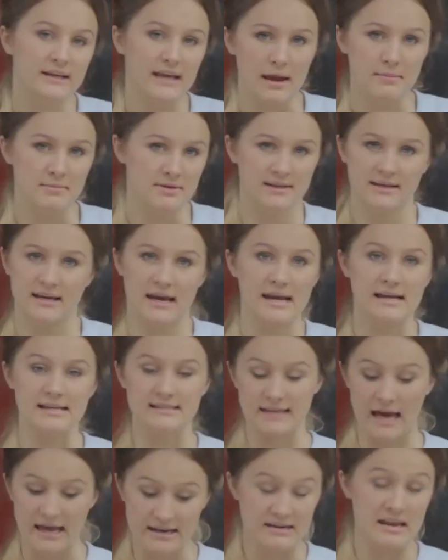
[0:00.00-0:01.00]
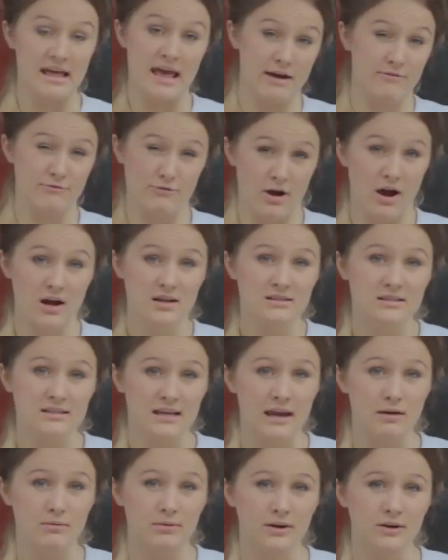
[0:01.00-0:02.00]
gave me the keys. Had an Air France
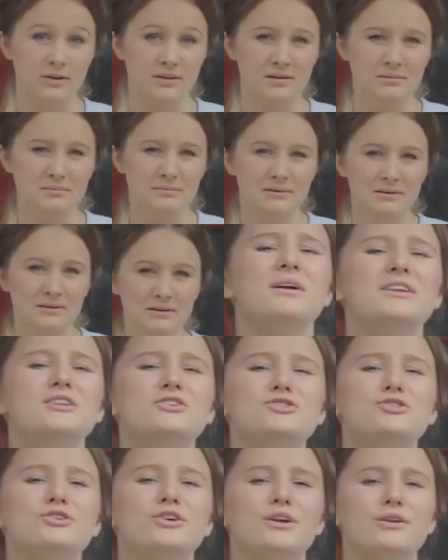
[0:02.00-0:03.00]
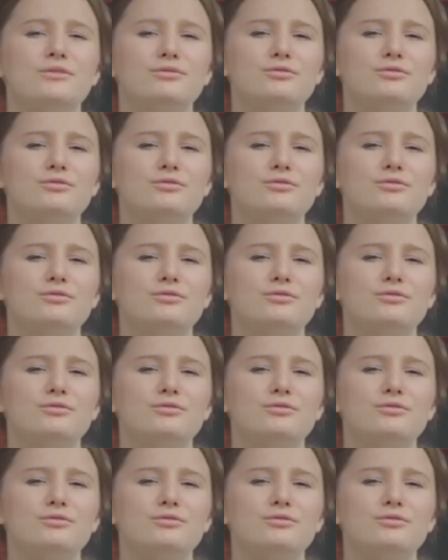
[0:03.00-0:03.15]
keyring on them. Oh, when did you go to